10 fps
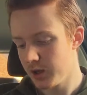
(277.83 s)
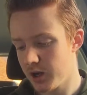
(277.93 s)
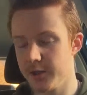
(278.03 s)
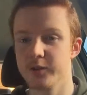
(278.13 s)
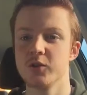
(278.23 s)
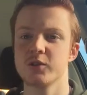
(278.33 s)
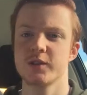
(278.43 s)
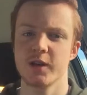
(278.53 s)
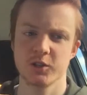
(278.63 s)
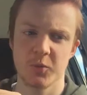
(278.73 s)
I then used
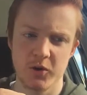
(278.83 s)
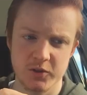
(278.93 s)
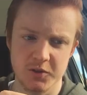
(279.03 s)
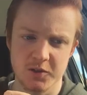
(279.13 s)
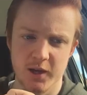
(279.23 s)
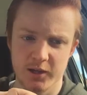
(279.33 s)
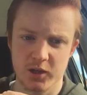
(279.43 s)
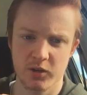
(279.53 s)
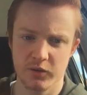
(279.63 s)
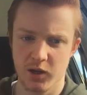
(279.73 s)
text boxes to add
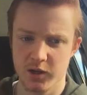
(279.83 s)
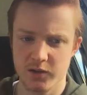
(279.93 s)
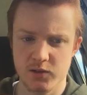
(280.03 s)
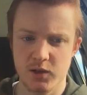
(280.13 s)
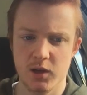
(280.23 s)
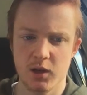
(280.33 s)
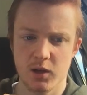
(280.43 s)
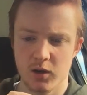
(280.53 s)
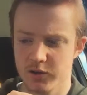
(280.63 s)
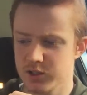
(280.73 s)
cover lines
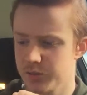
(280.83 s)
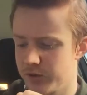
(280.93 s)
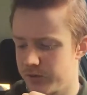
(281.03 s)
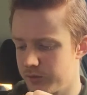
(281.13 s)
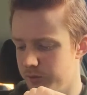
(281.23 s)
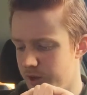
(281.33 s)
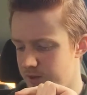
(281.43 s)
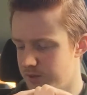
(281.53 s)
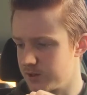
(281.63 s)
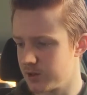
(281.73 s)
onto my
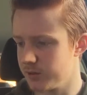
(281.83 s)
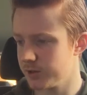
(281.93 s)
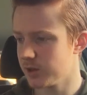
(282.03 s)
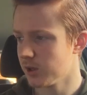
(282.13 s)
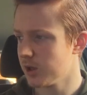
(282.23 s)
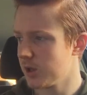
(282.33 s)
magazine cover,